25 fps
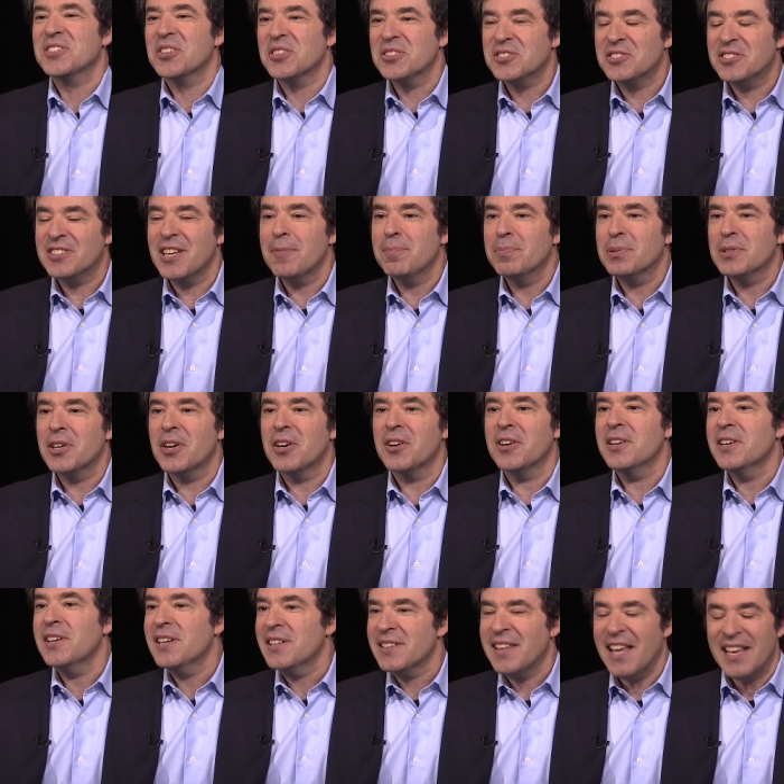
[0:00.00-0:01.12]
they're simpler,
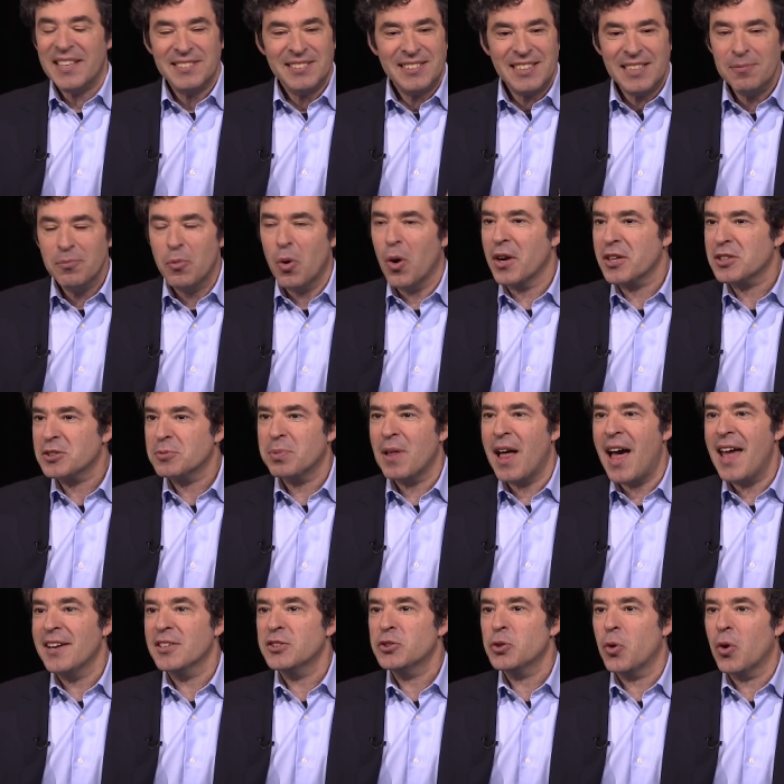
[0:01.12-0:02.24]
they seem more
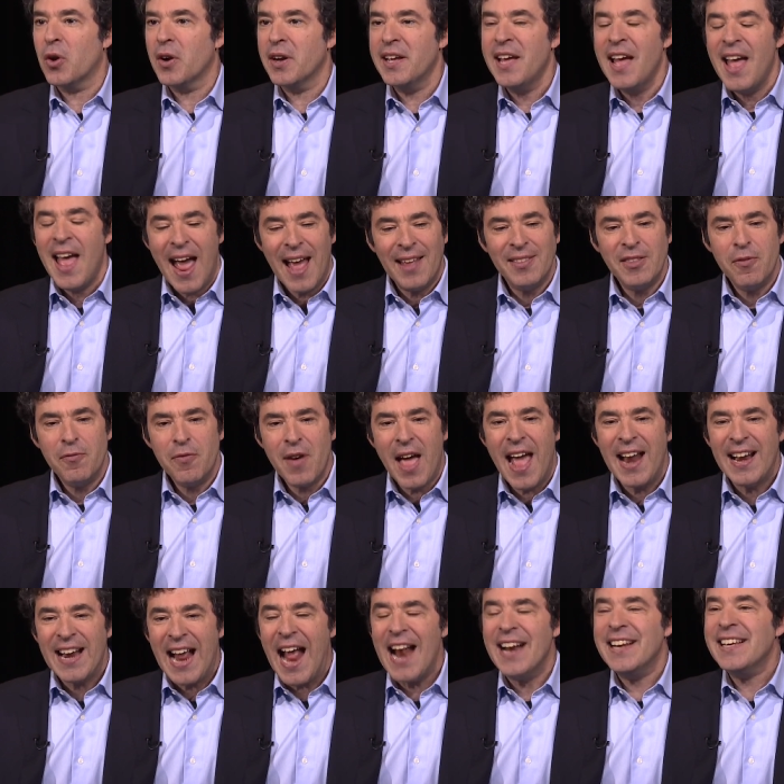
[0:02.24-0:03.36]
explanatory, and, the,
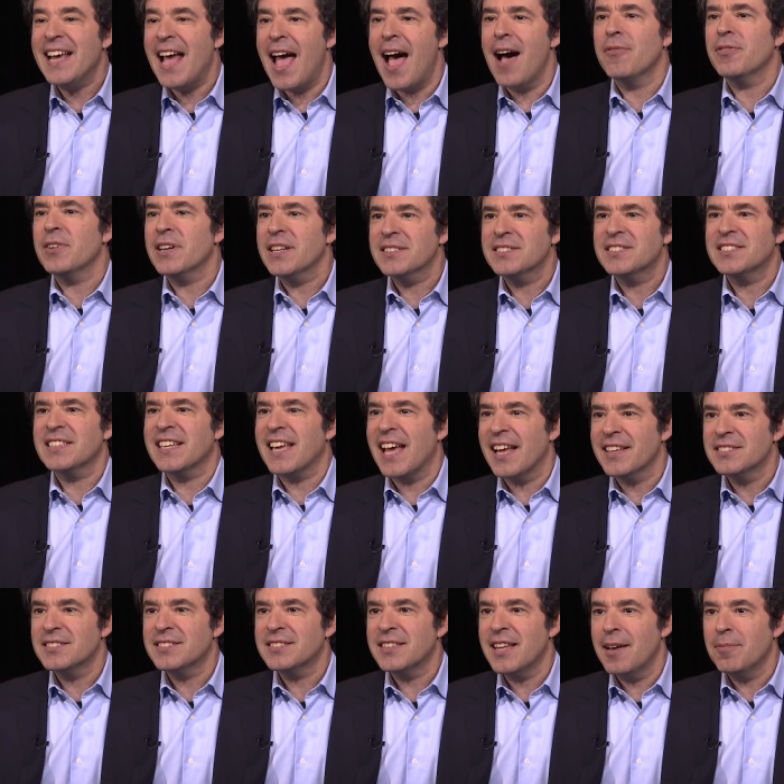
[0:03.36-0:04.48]
and any evidence
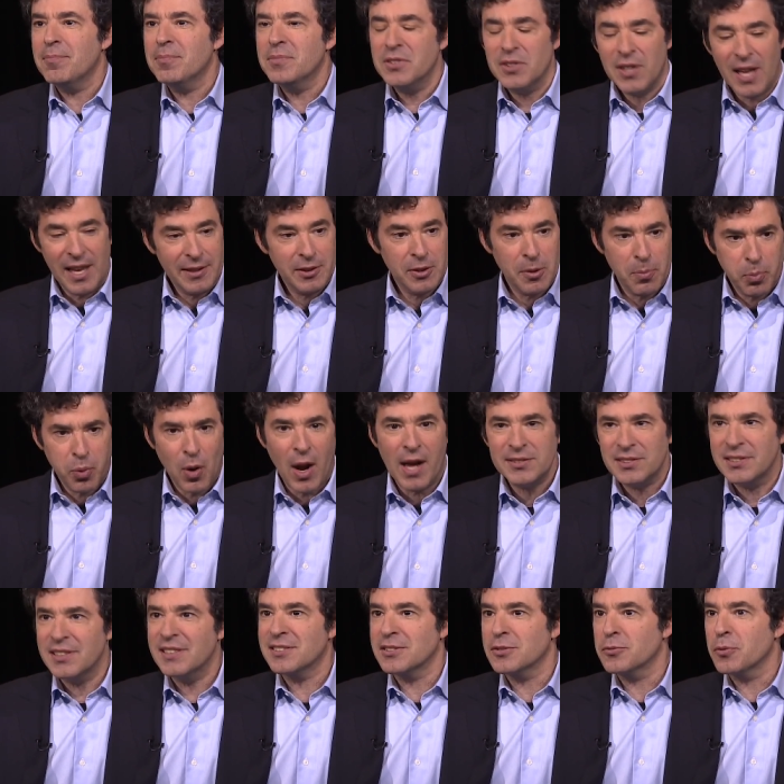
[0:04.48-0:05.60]
against them, like the
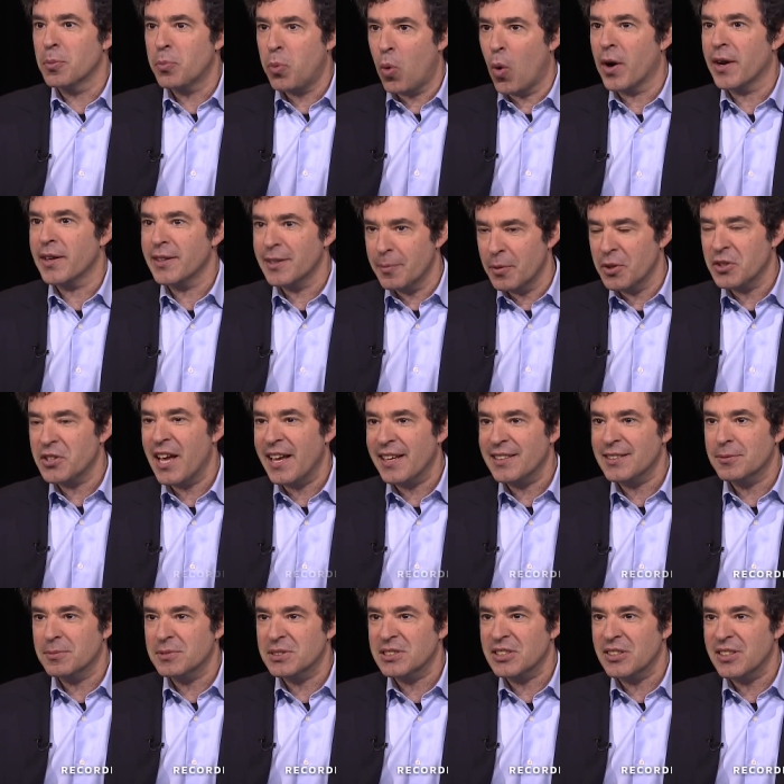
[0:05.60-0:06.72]
press isn't reporting them or taking
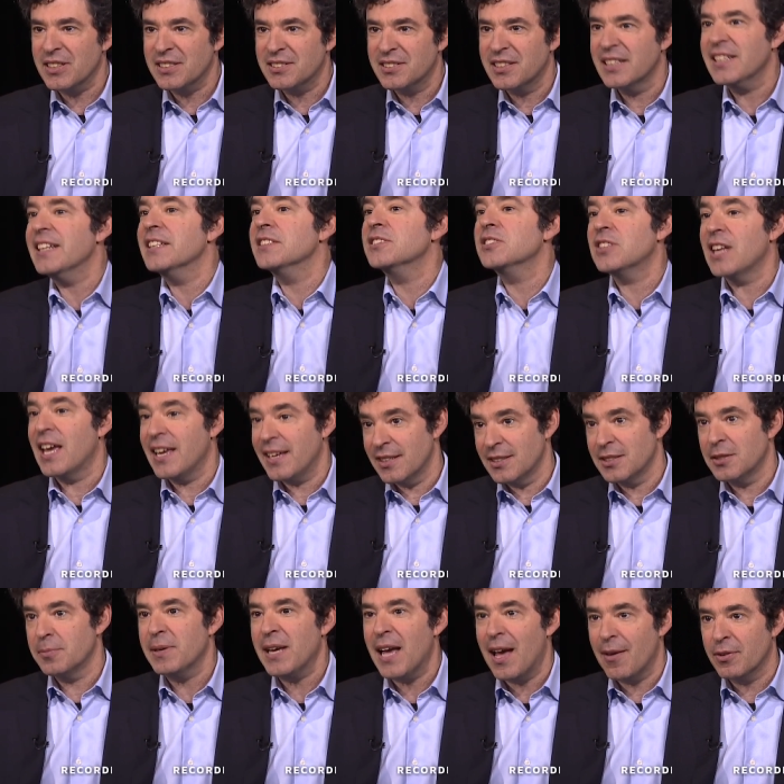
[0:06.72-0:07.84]
them seriously, is taken
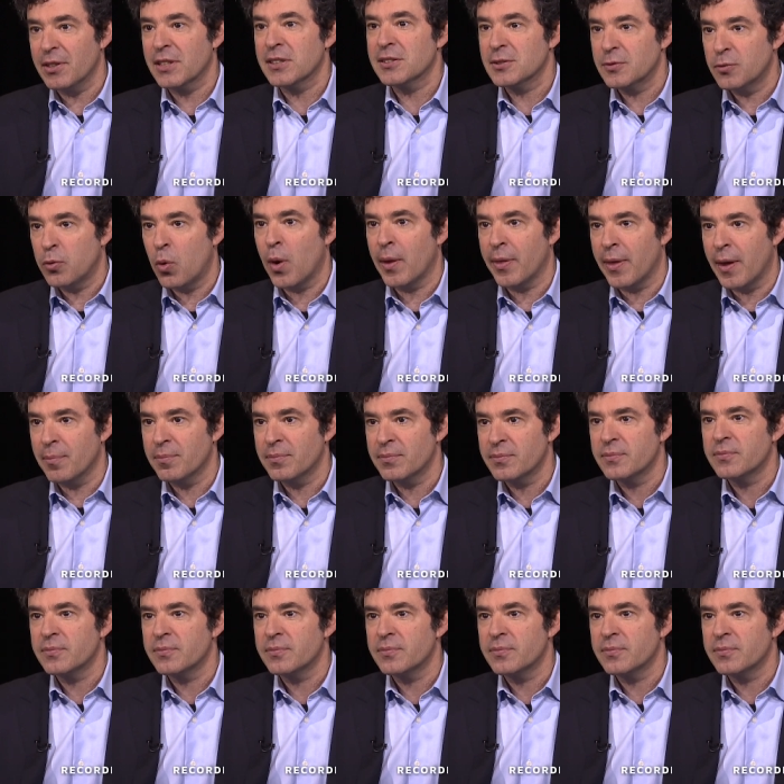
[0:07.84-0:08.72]
to be evidence for them.